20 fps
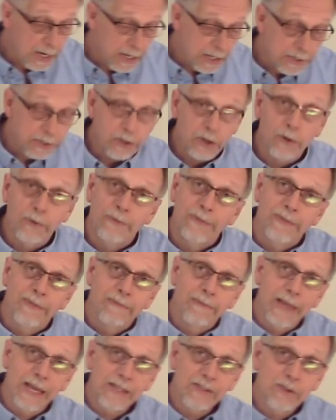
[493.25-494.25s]
So
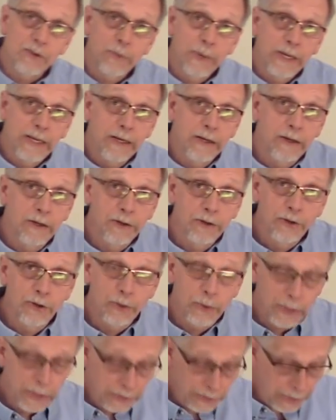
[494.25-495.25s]
that's the way you can
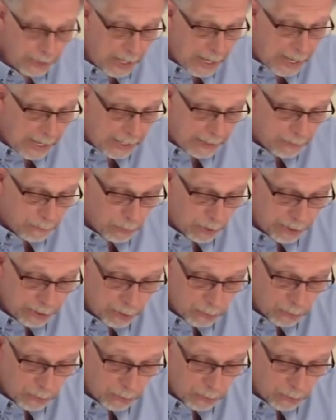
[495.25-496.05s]
do it. What you